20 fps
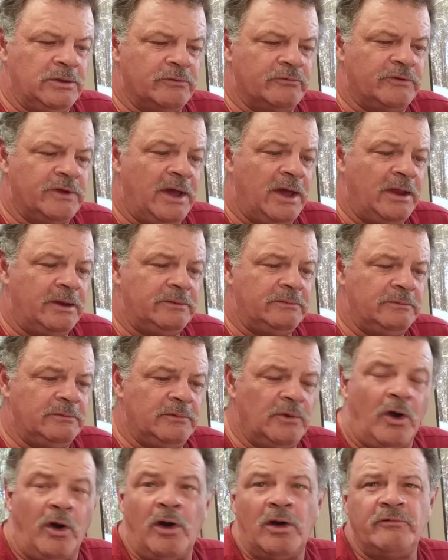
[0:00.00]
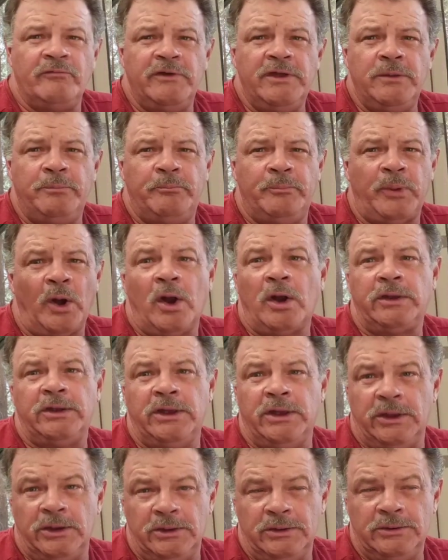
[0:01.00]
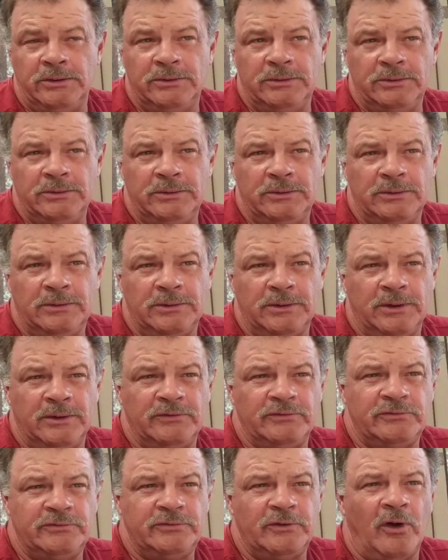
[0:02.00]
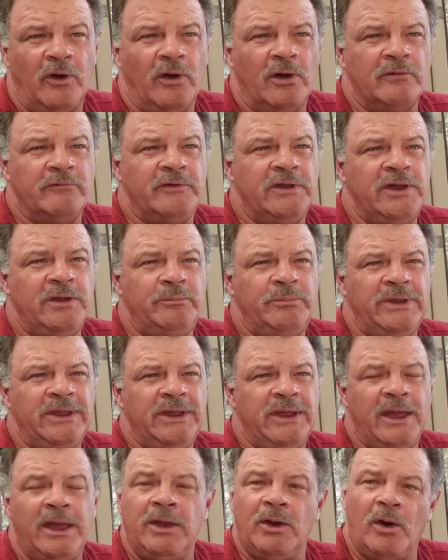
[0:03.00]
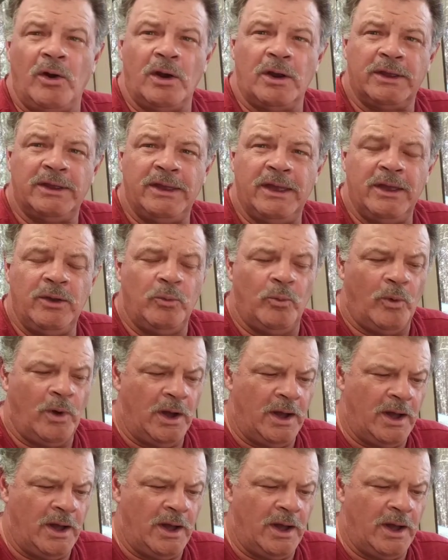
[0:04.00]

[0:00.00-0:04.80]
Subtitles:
You've got RV Parky. That's RVParky.